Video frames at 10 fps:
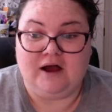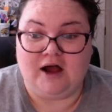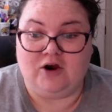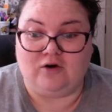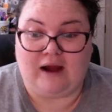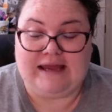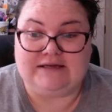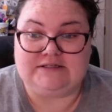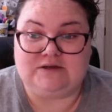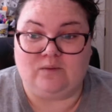a
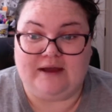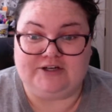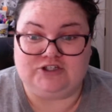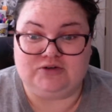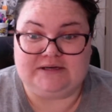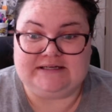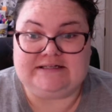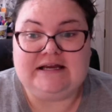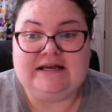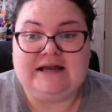great way to do
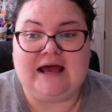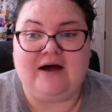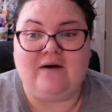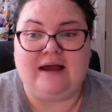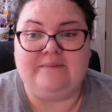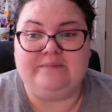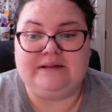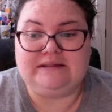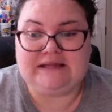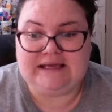it. Now, I
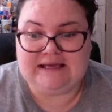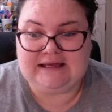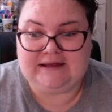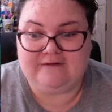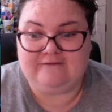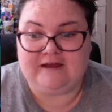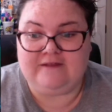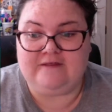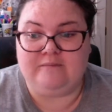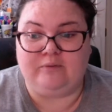believe
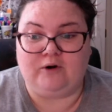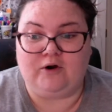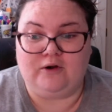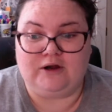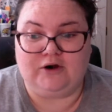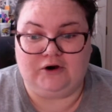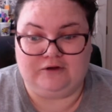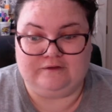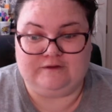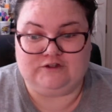in the Broken
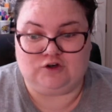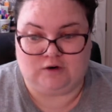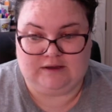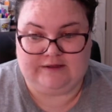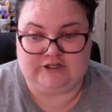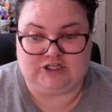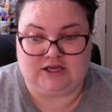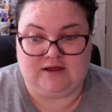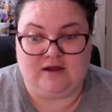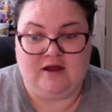Earth
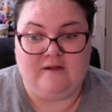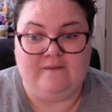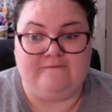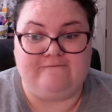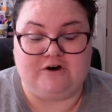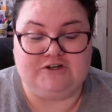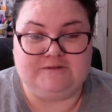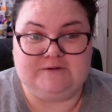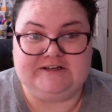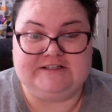trilogy, the
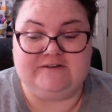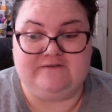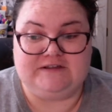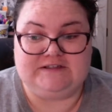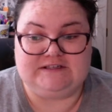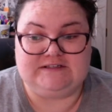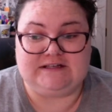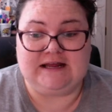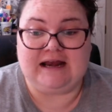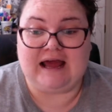first book is the fifth
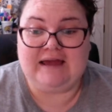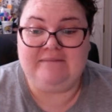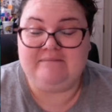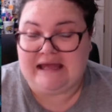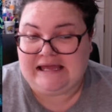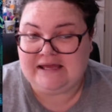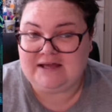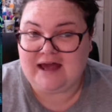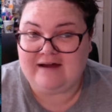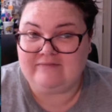season, and I may
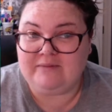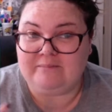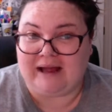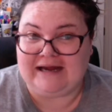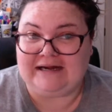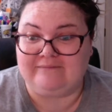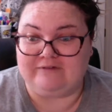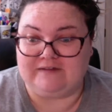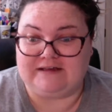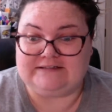have the bind up
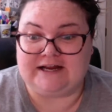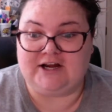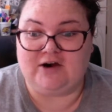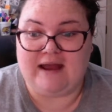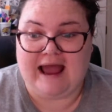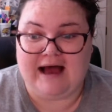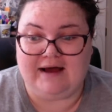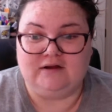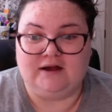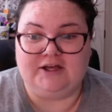for this. I know I
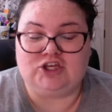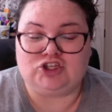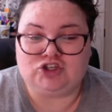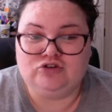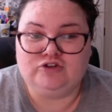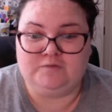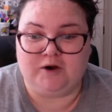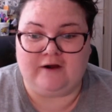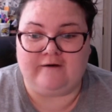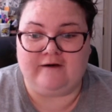have a huge
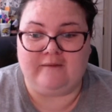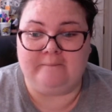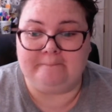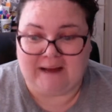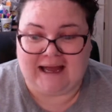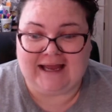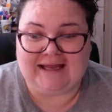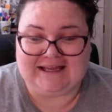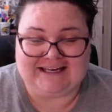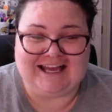book
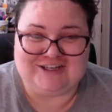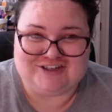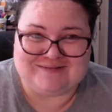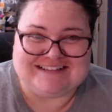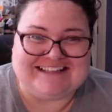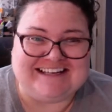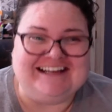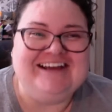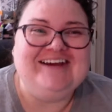by N.K. Jemisin.